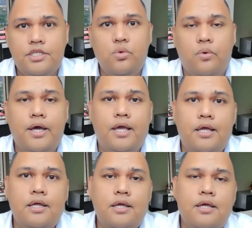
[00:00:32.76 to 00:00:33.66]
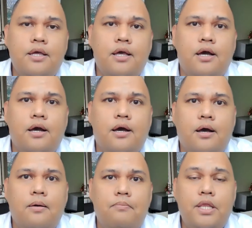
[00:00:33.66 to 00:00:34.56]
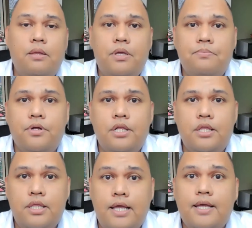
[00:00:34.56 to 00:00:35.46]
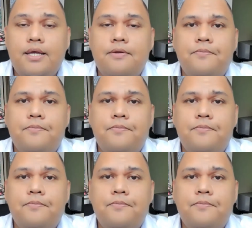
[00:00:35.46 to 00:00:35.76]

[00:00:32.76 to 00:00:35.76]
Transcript: That is why uh, many people think